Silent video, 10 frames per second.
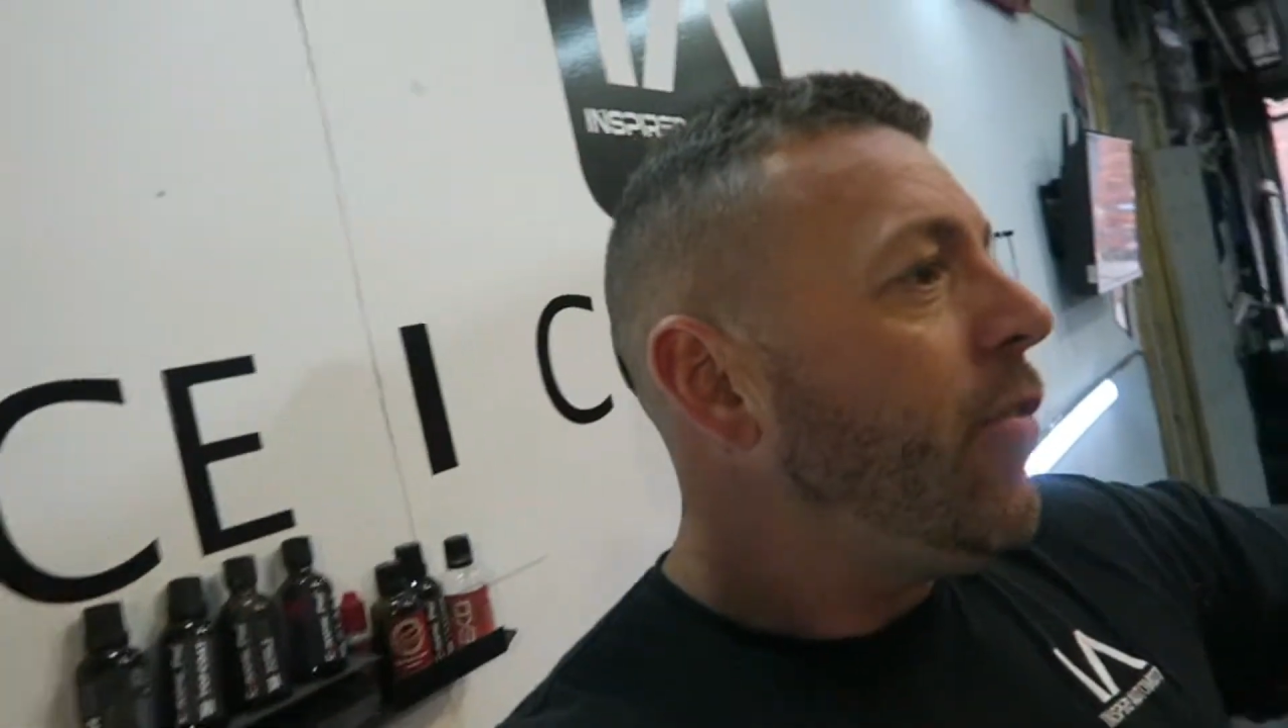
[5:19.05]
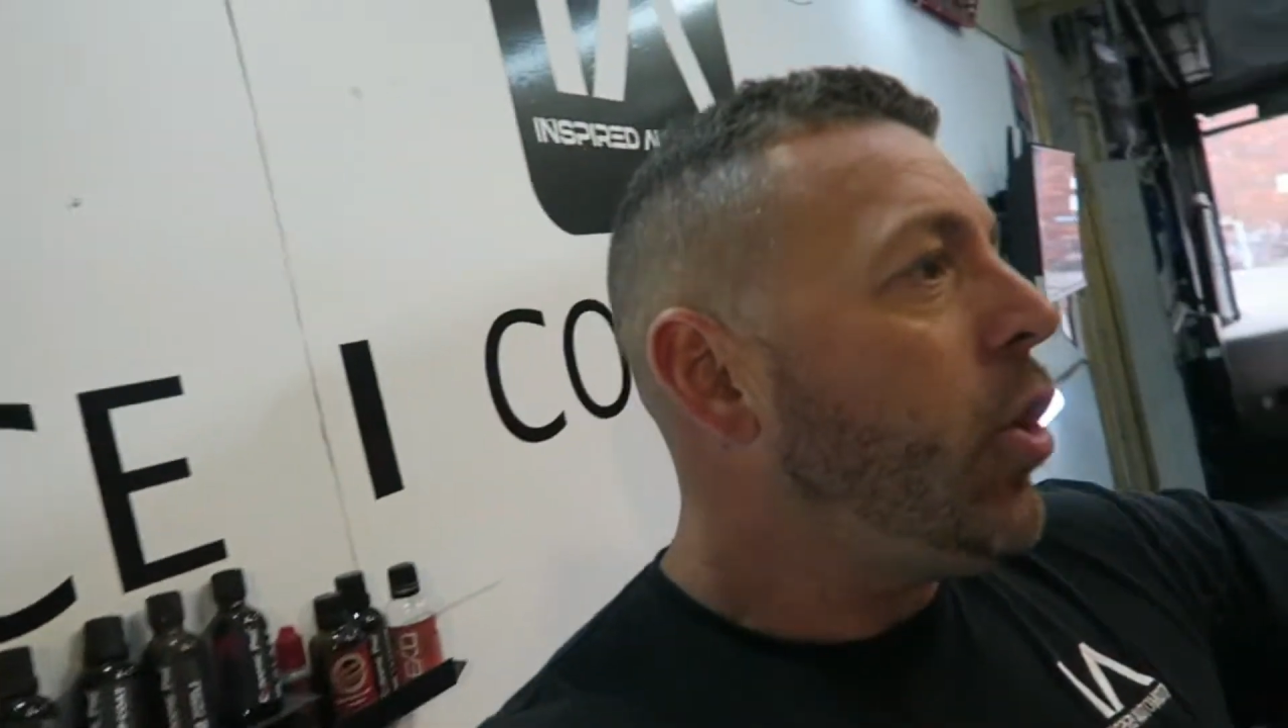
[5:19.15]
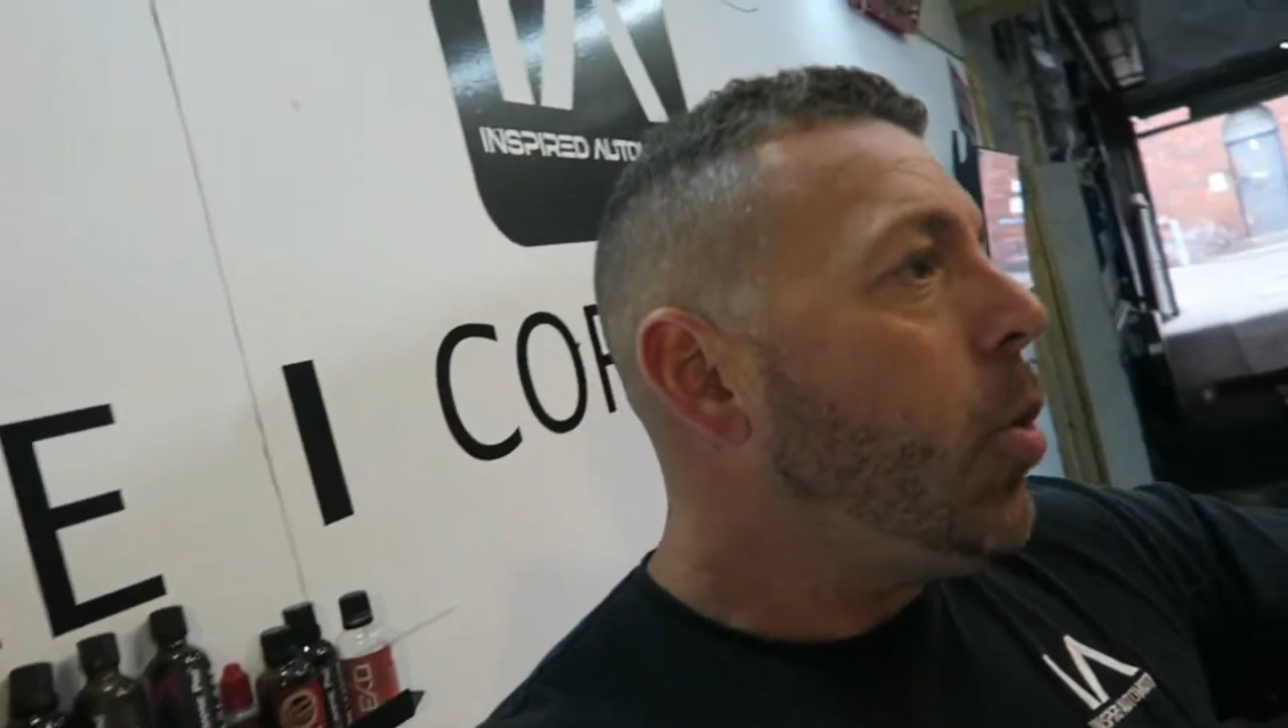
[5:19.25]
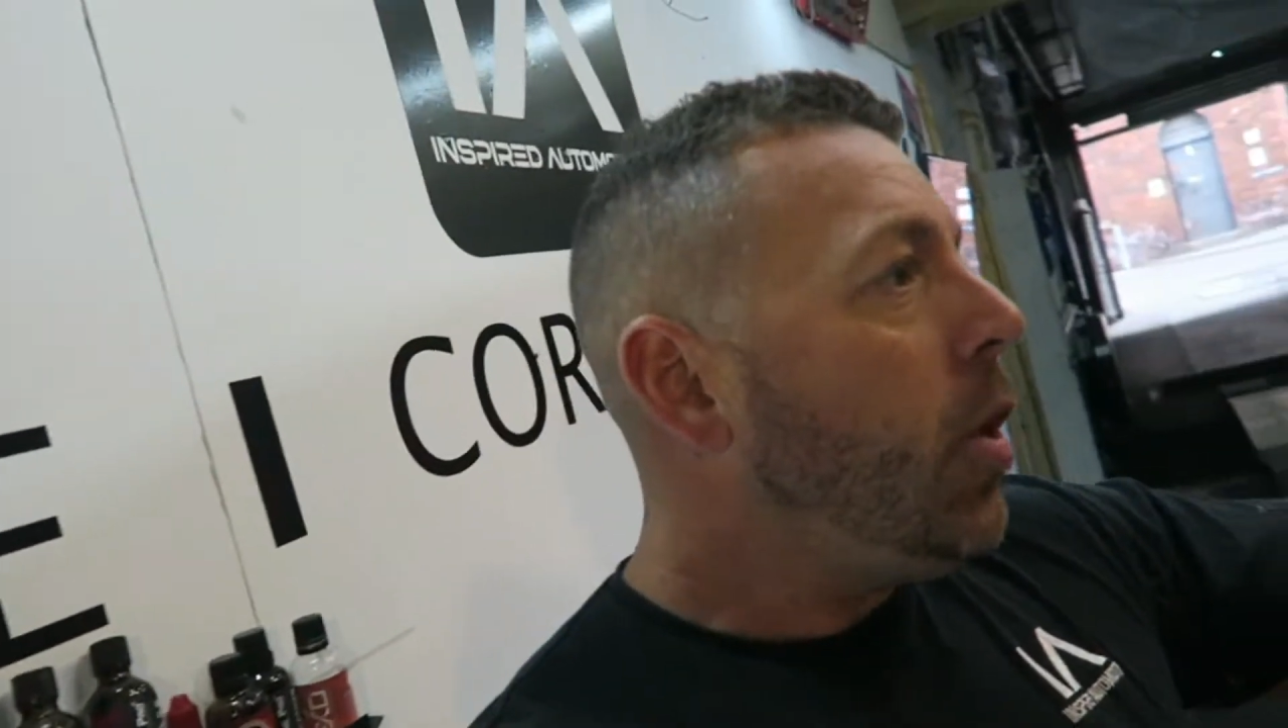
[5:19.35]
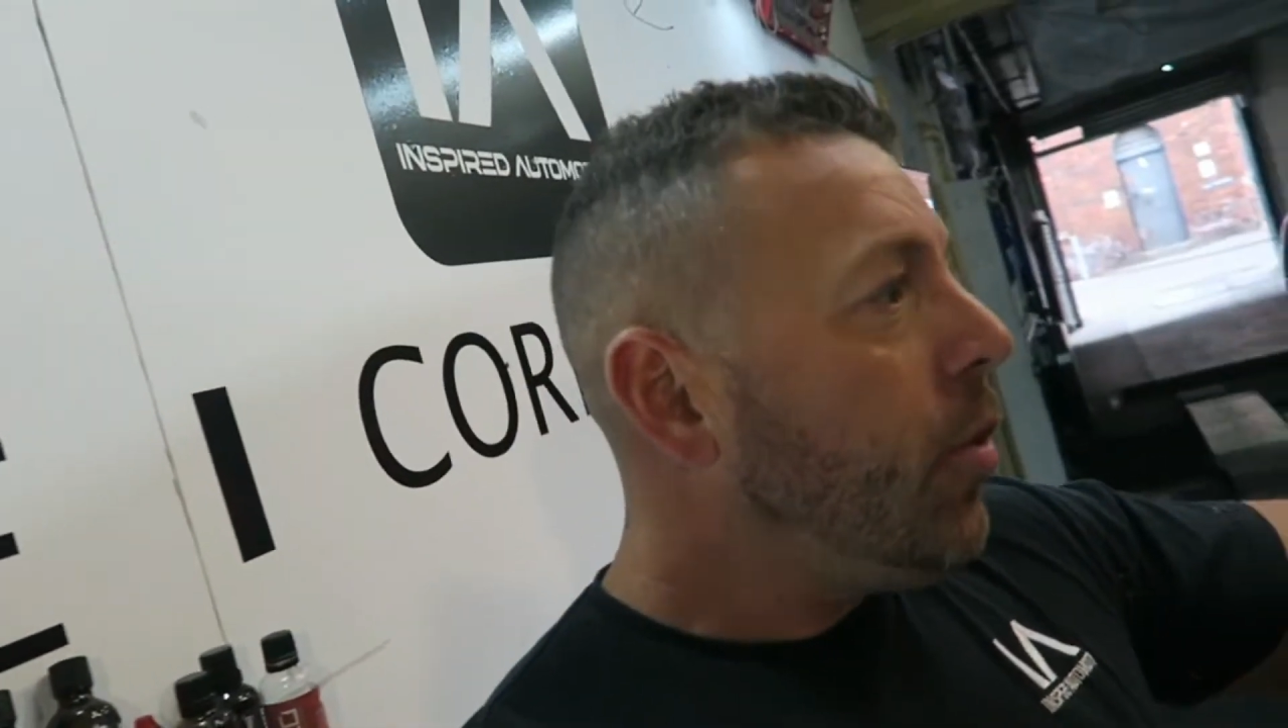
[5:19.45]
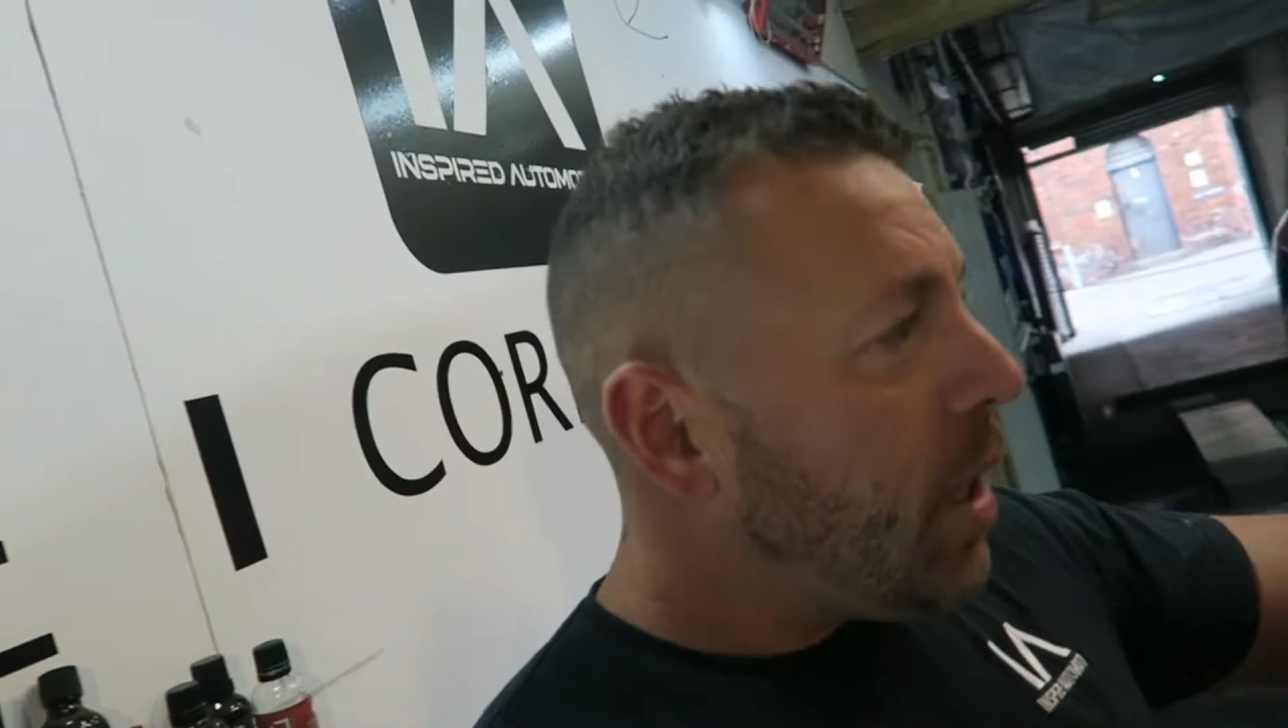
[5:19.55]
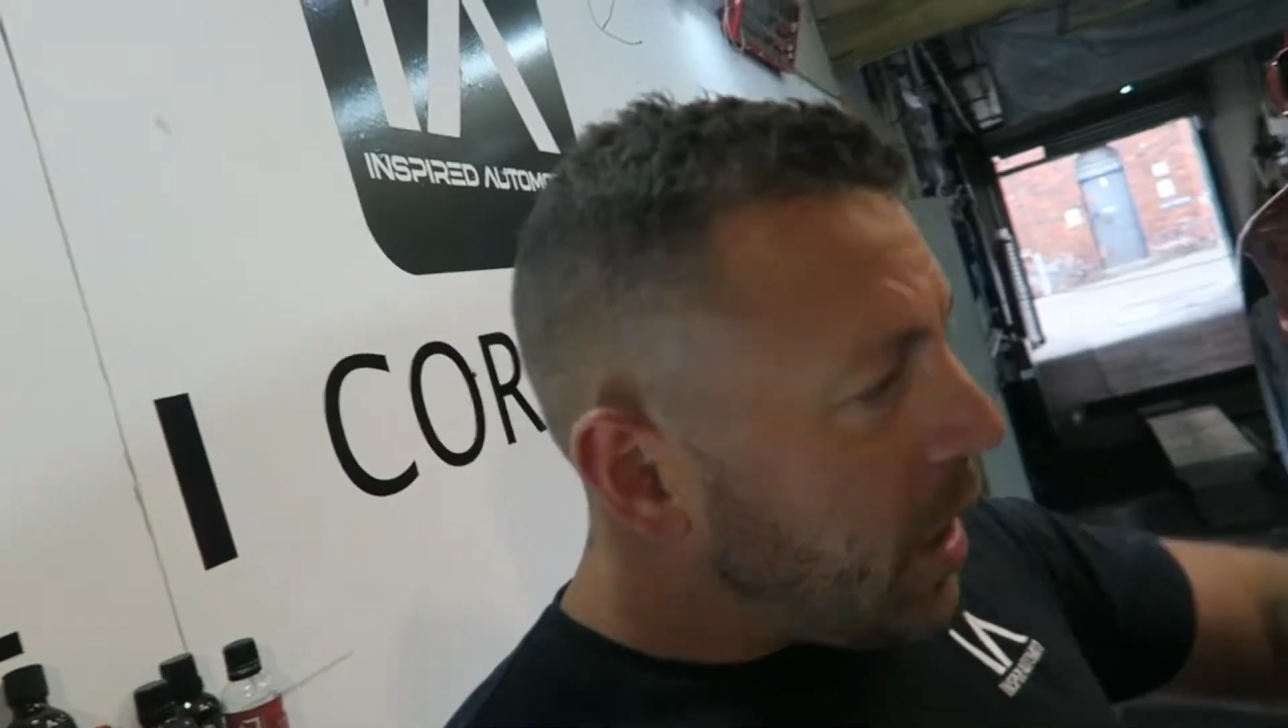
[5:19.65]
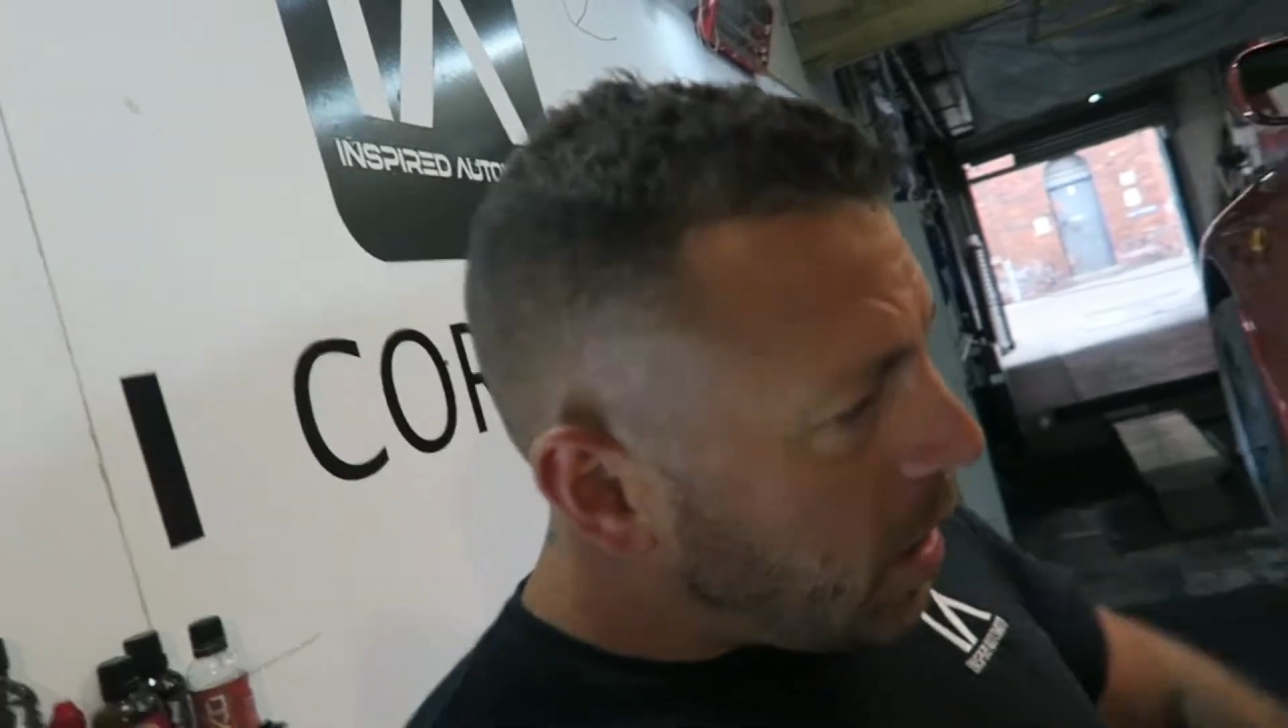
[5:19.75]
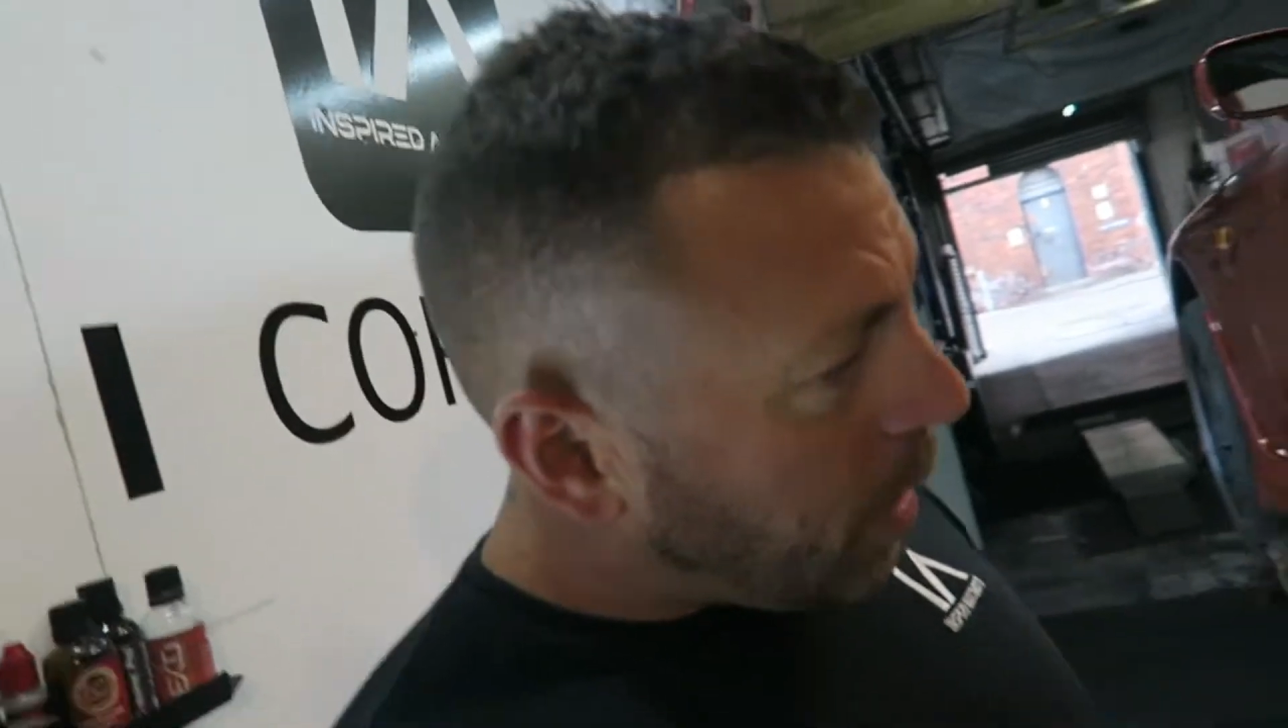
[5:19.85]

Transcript: to have a go on,